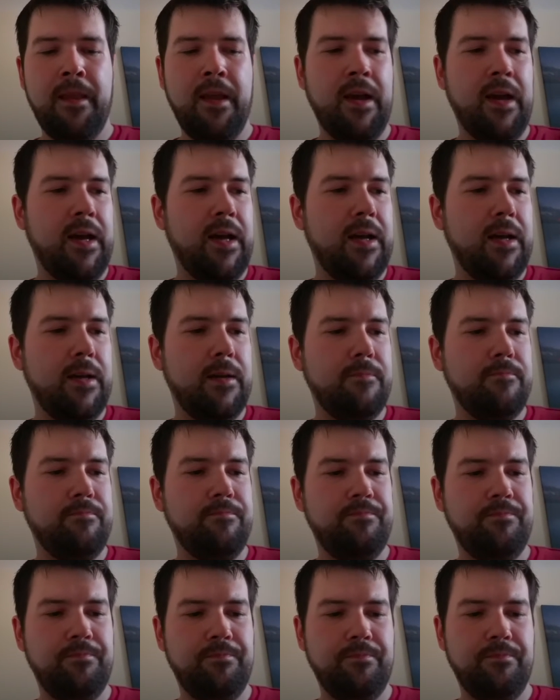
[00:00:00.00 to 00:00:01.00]

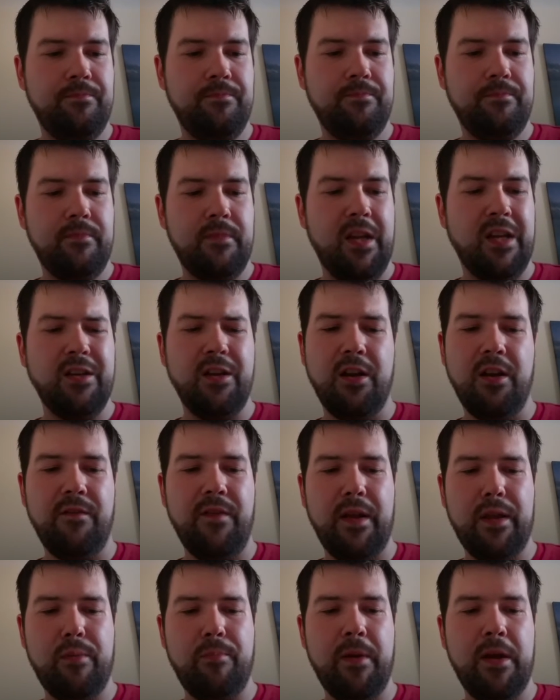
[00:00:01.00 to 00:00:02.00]
I don't know if
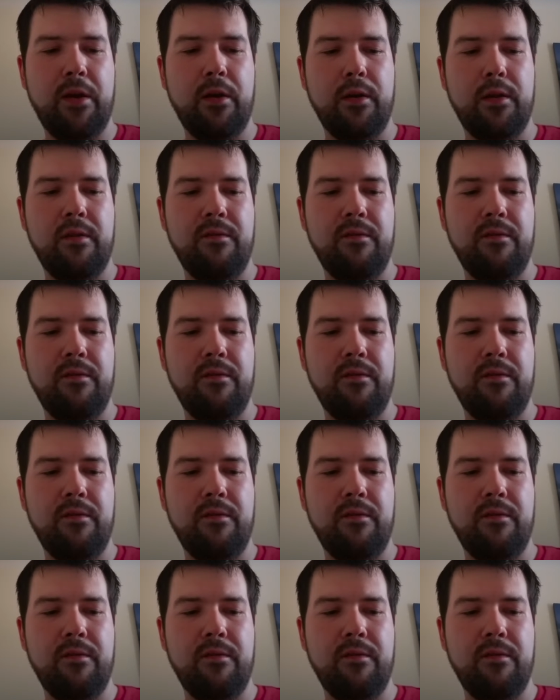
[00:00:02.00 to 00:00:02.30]
that's because